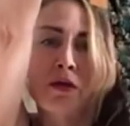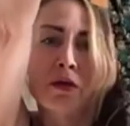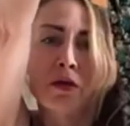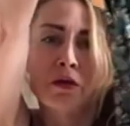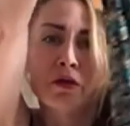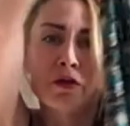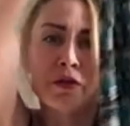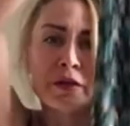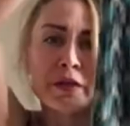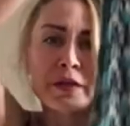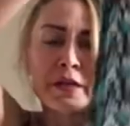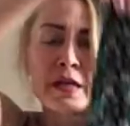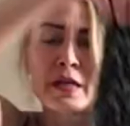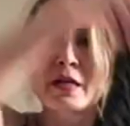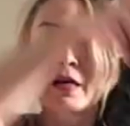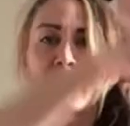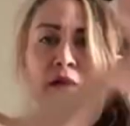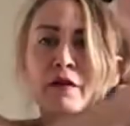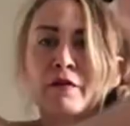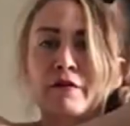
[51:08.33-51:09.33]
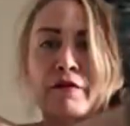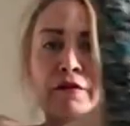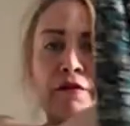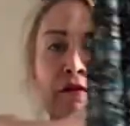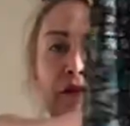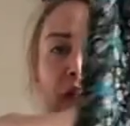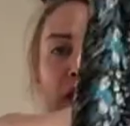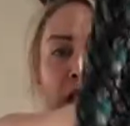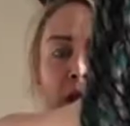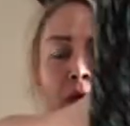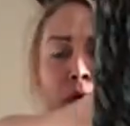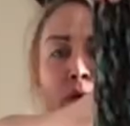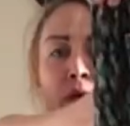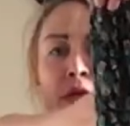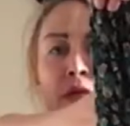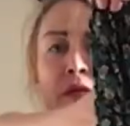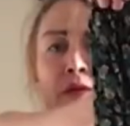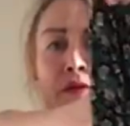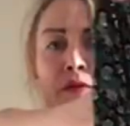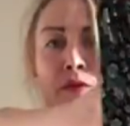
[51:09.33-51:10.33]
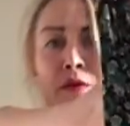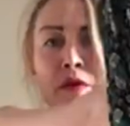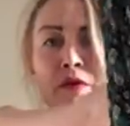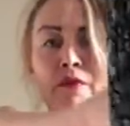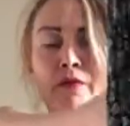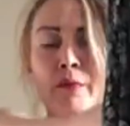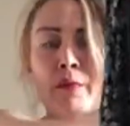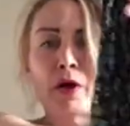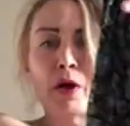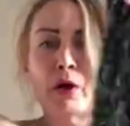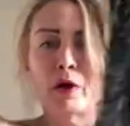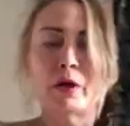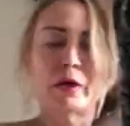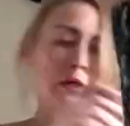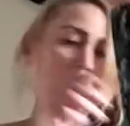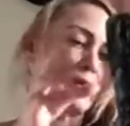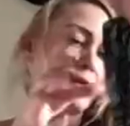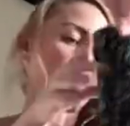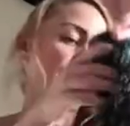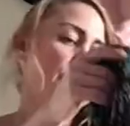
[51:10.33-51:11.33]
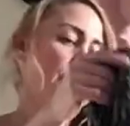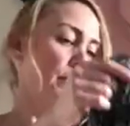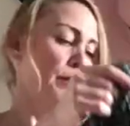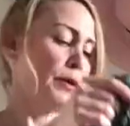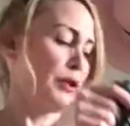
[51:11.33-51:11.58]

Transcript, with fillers: they're just like a flowy sort of polyester